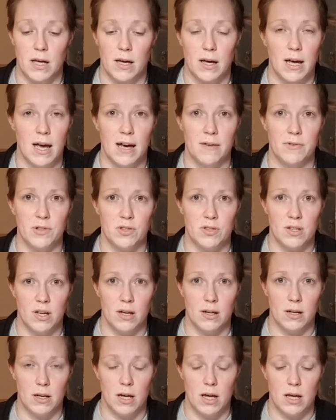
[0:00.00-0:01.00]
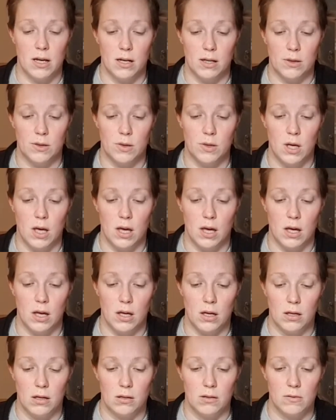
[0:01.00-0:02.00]
haven't done
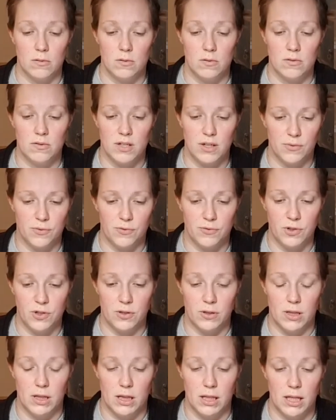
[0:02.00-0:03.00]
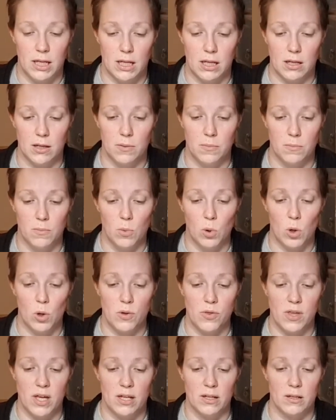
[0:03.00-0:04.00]
anything differently more
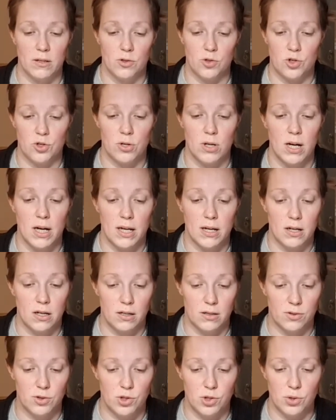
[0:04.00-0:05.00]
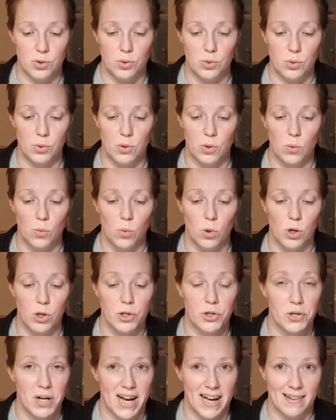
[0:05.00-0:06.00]
than try not to
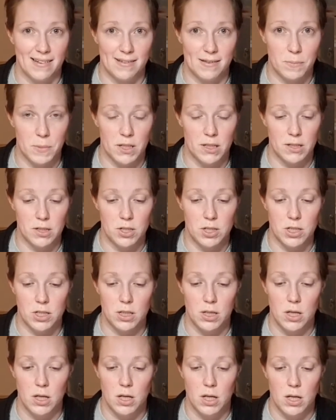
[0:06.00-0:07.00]
water as much.